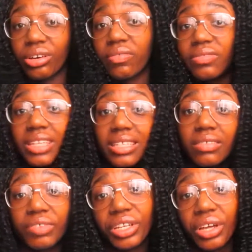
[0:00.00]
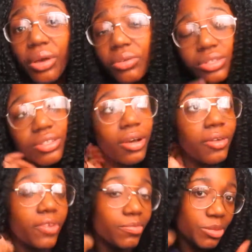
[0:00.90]
of this video. So
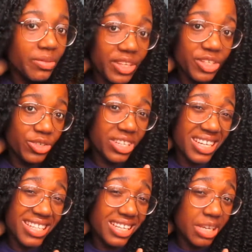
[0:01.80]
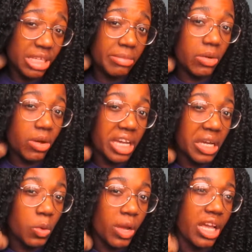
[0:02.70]
thumbs up if you enjoyed it. I said it was going to be quite
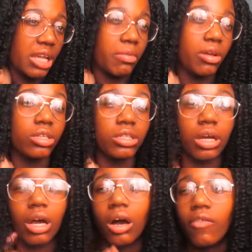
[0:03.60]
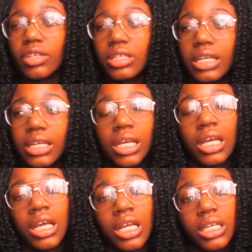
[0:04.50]
quick because obviously
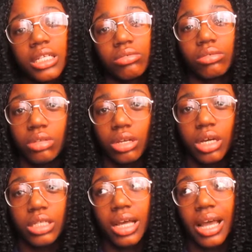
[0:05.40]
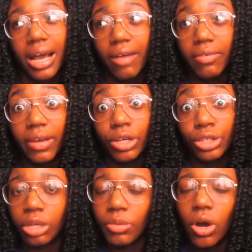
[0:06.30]
these are all the Nikes that I have without a
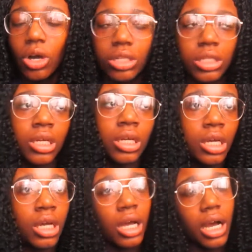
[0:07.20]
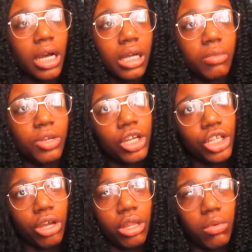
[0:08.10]
shoebox. And I'm only going
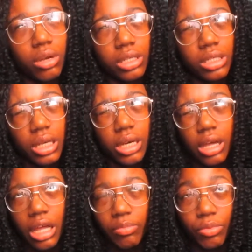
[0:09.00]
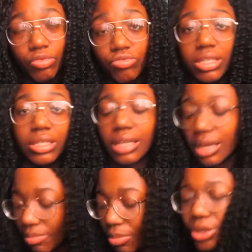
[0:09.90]
to show you the ones that I have bought recently,
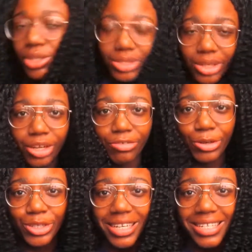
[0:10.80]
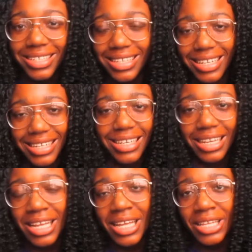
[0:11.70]
minus the Nike Roshis in
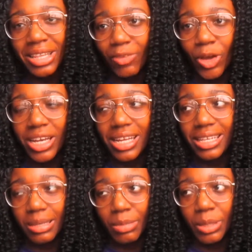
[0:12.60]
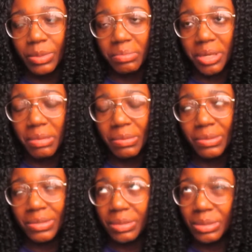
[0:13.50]
the Flyknit in the blue and
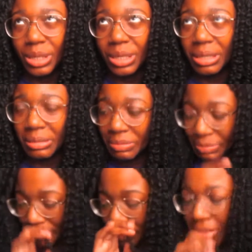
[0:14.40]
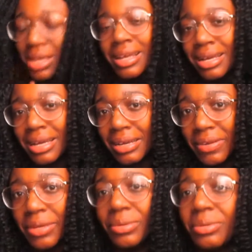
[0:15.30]
purple. That was kind of a
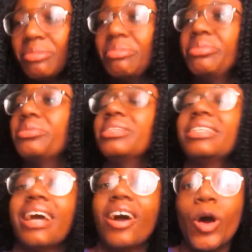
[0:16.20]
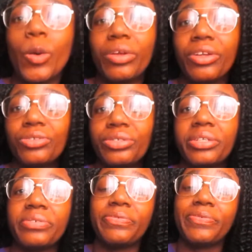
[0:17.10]
fail. But yeah, I hope you enjoyed
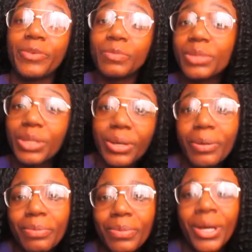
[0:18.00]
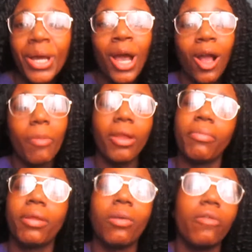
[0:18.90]
it. Thumbs up. Comment down
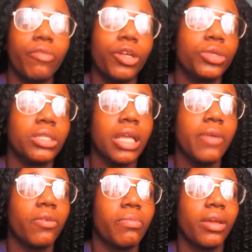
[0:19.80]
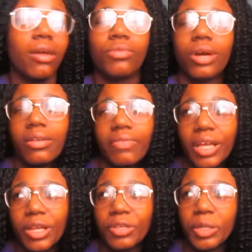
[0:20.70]
below what other videos you want to see from me. I'm kind of
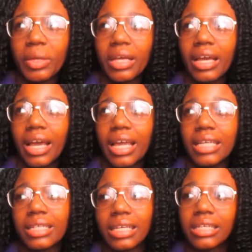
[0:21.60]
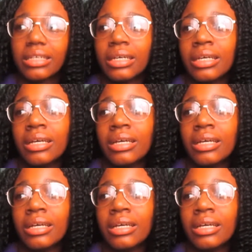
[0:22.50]
thinking of doing a sneaker